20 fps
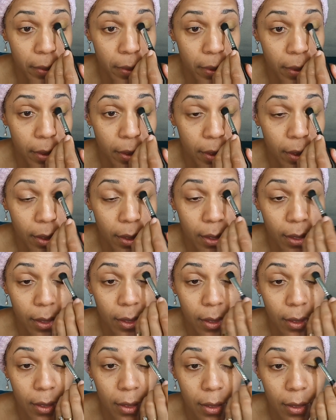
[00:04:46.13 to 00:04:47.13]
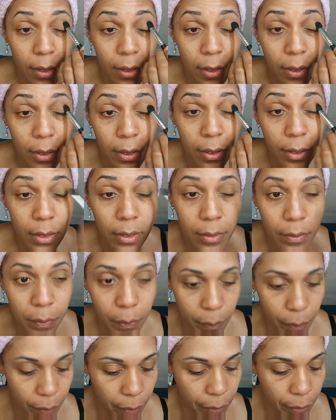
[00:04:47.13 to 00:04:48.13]

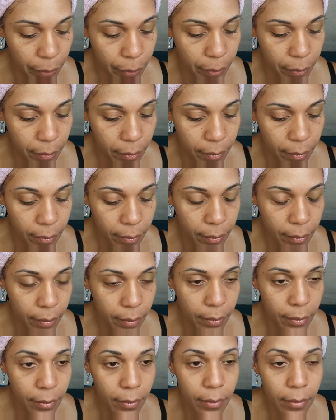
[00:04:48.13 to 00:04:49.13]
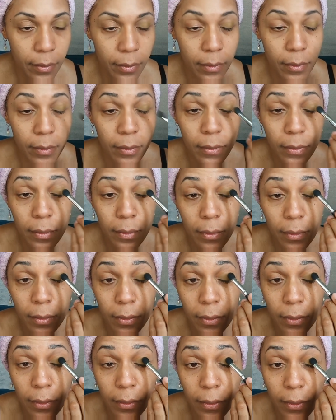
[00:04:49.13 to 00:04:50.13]

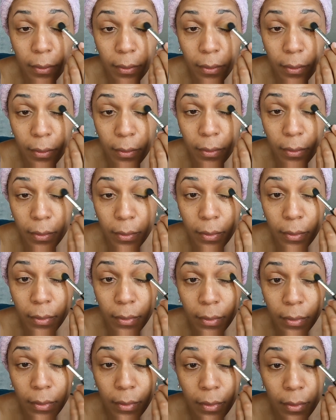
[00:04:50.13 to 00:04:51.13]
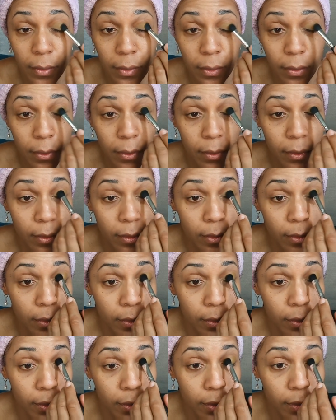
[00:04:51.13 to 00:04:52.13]

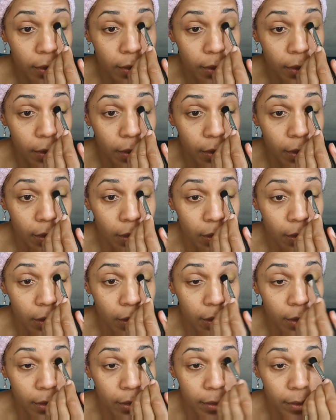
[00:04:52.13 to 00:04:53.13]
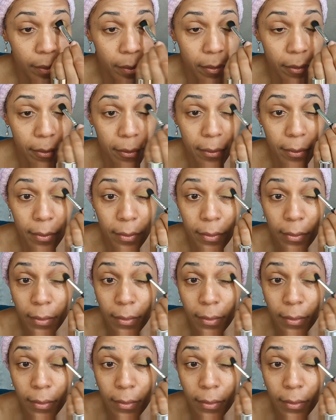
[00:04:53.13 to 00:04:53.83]
(silence)